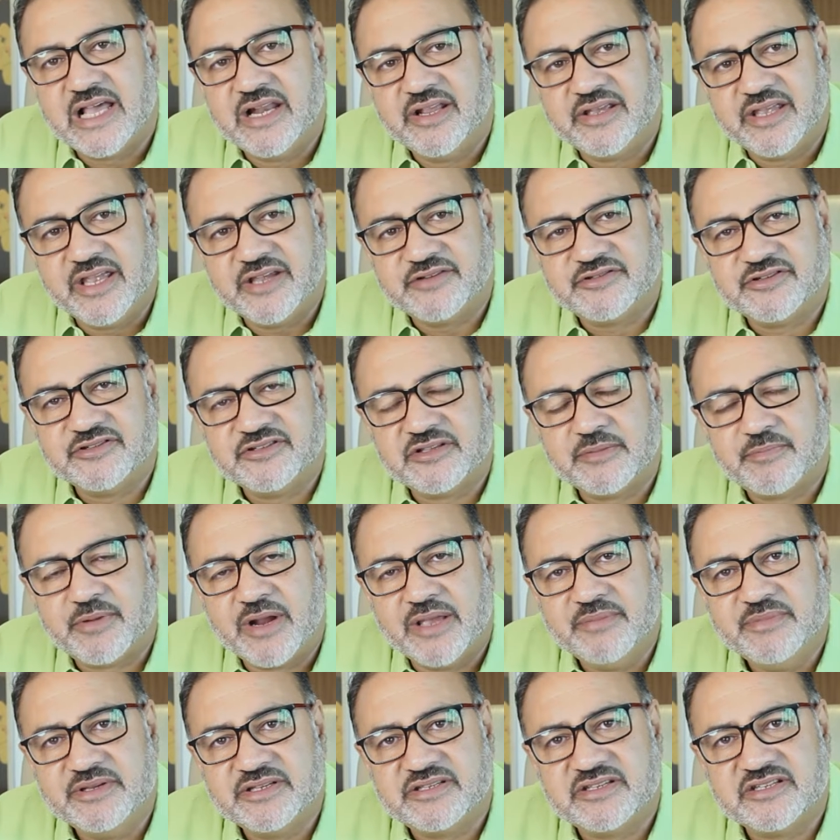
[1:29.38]
allocations to the
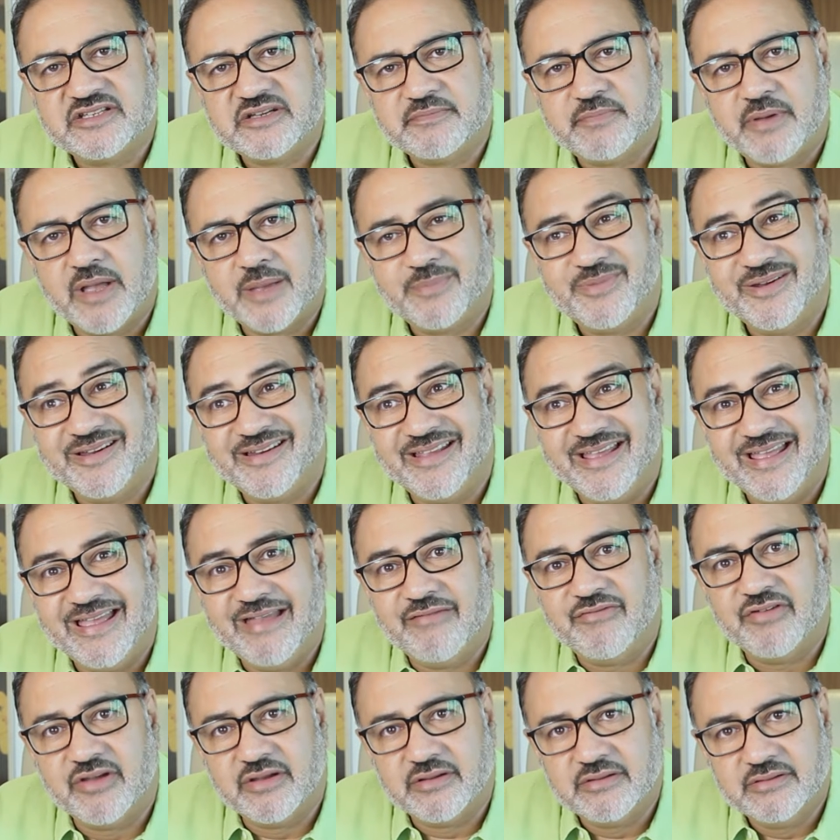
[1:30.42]
Prime Minister's Department
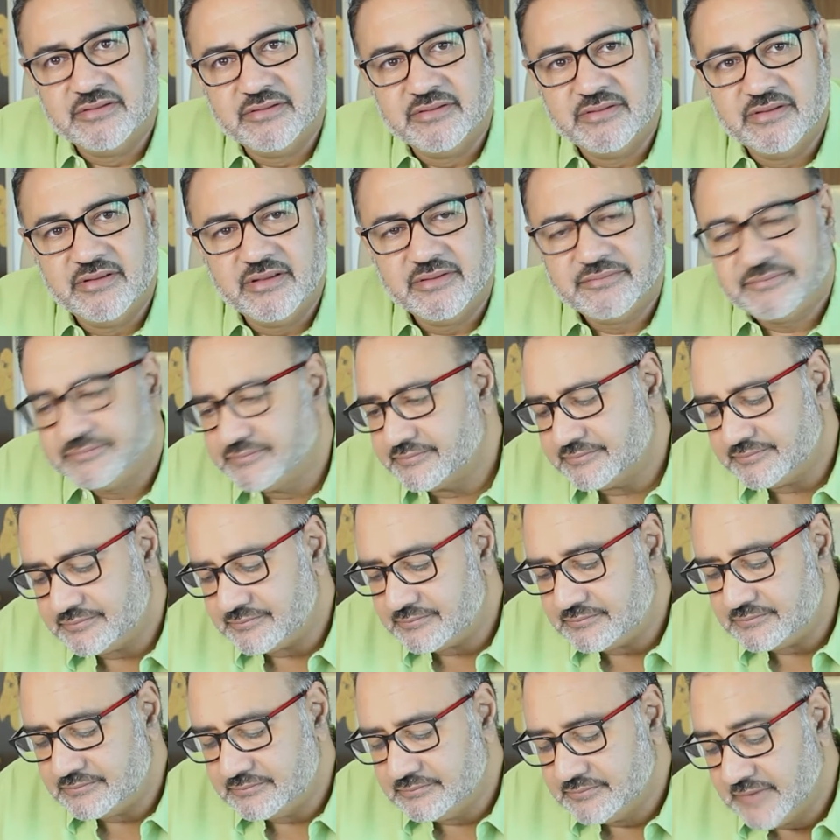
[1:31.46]
ever.
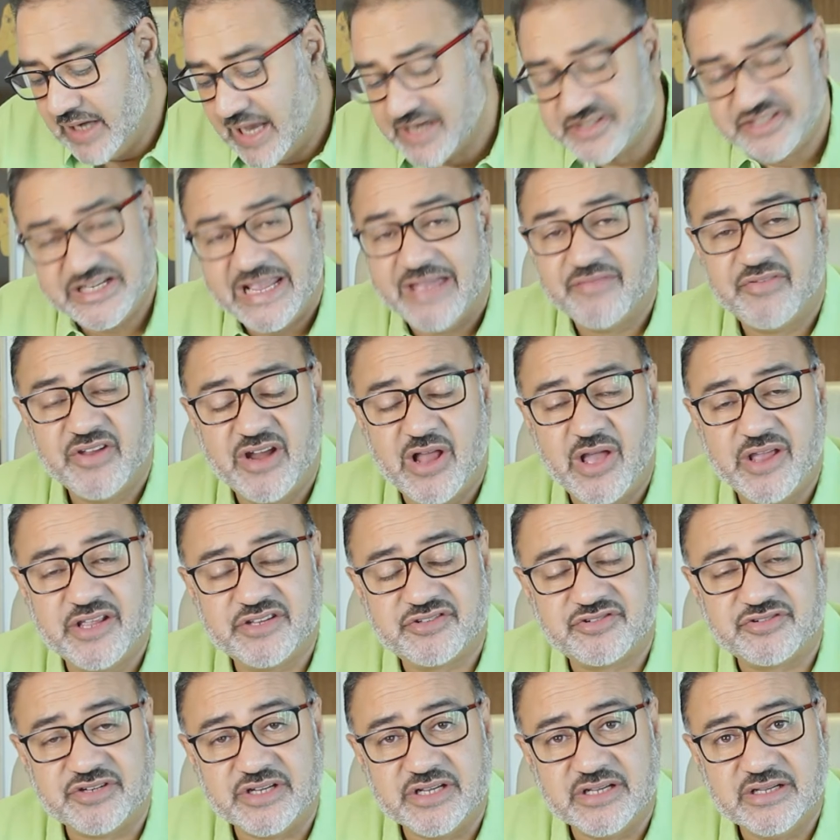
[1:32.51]
Actually, ever in our
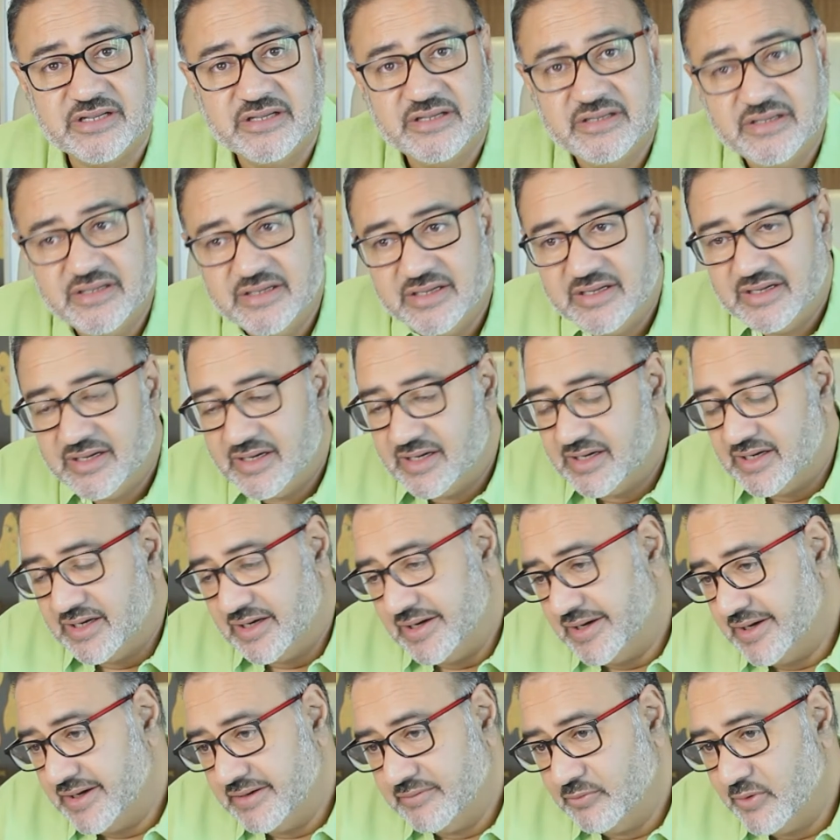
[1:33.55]
history.
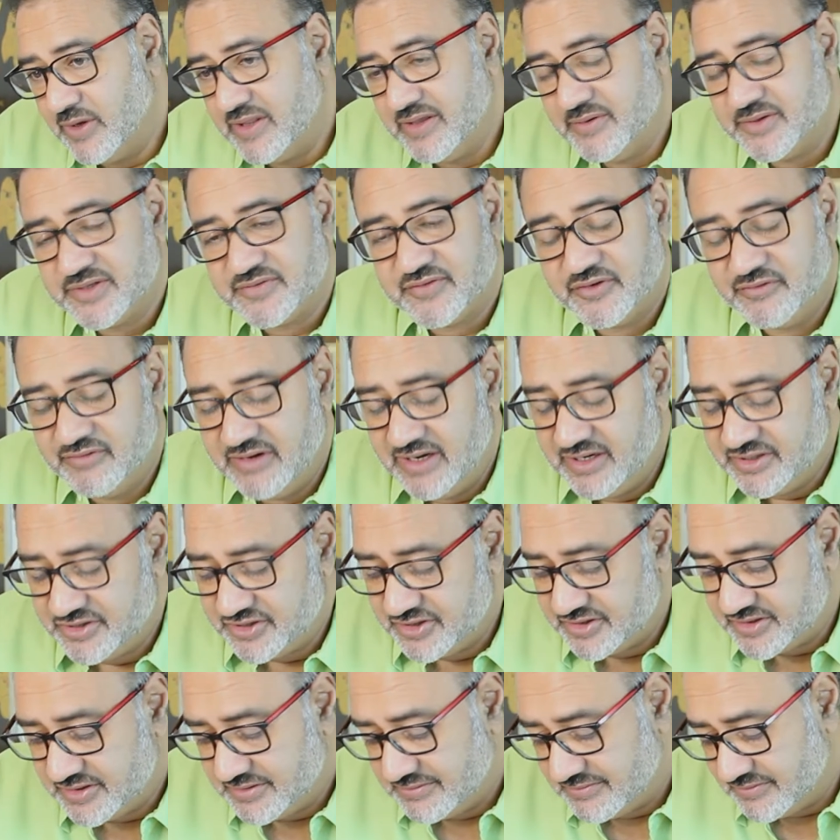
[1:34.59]
Whether it's for
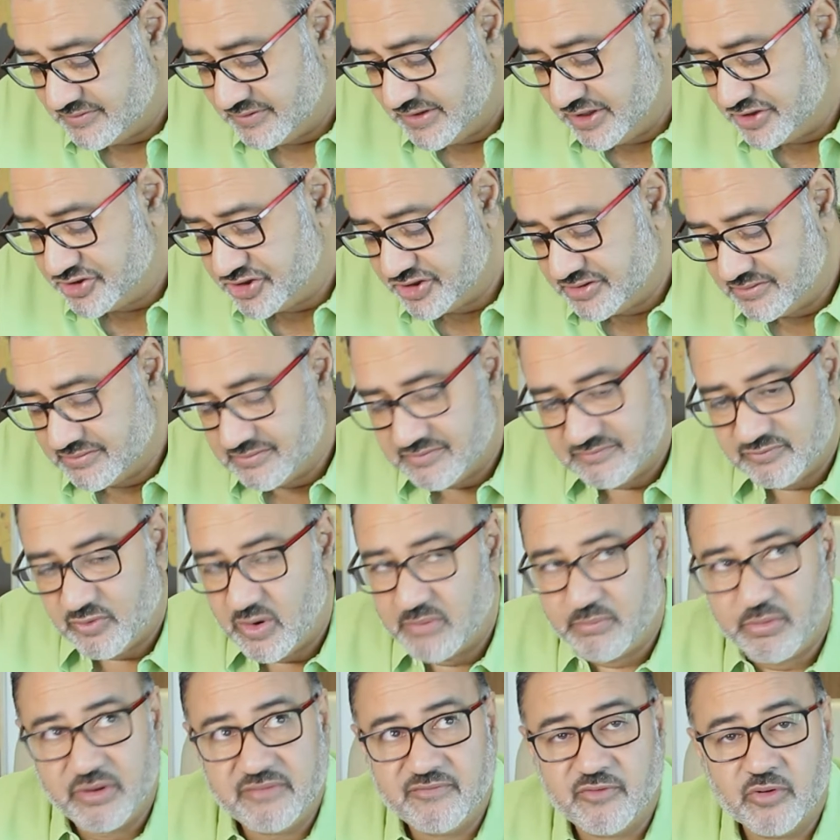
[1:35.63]
religion,
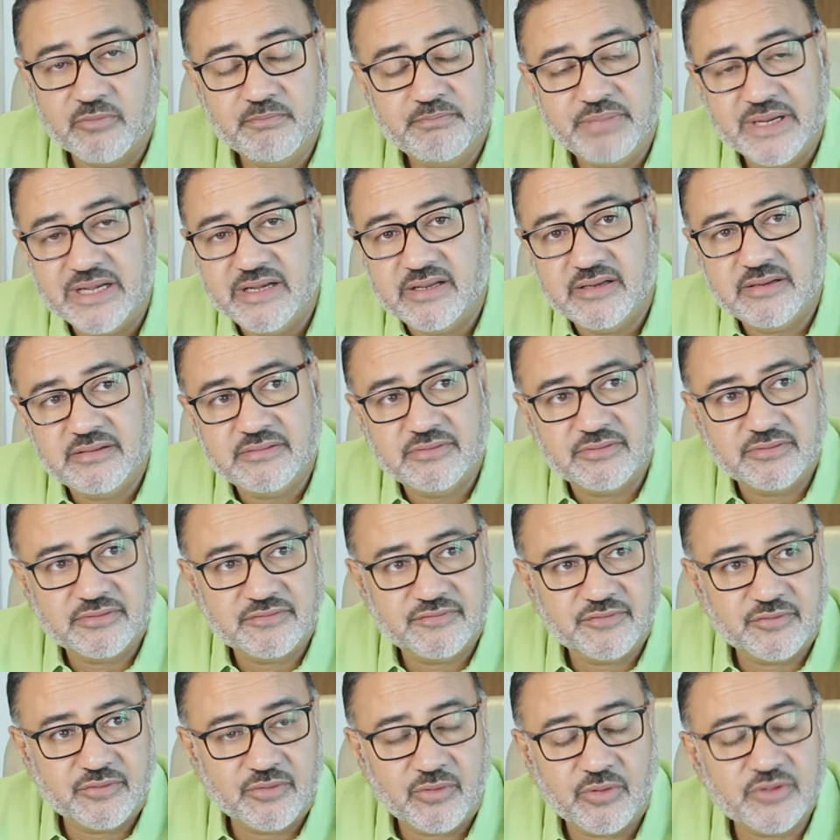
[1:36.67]
1.4 billion, or
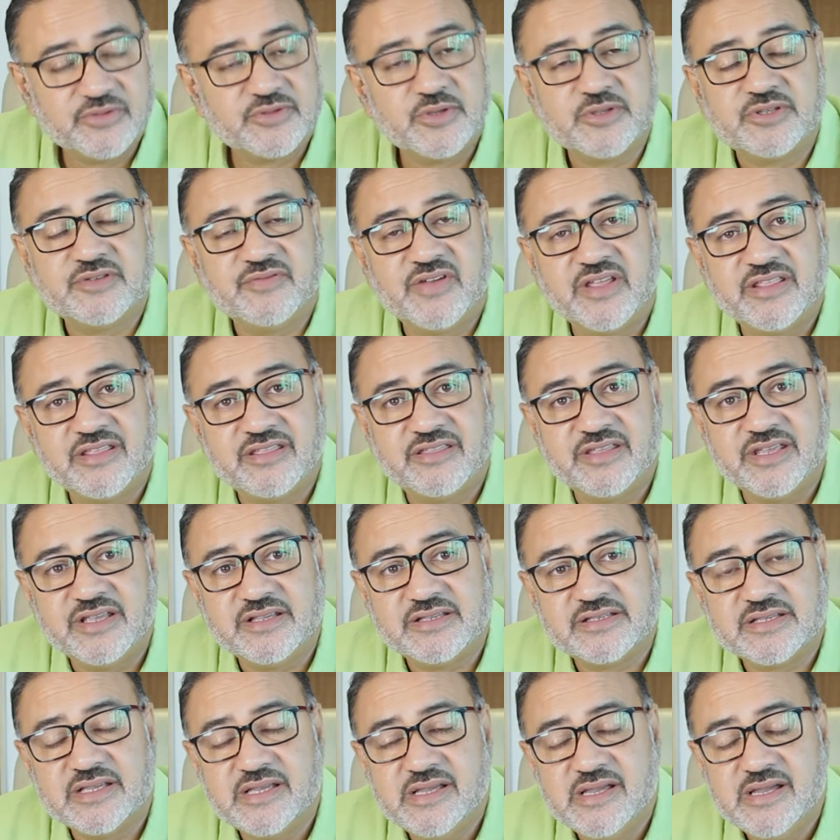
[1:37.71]
for all sorts of other
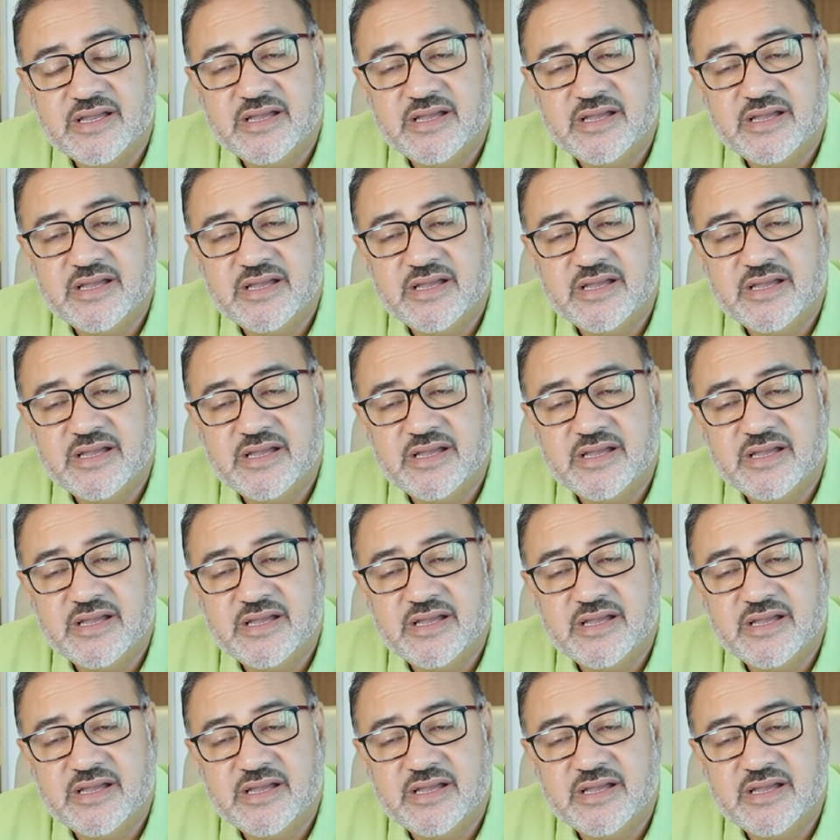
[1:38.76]
things.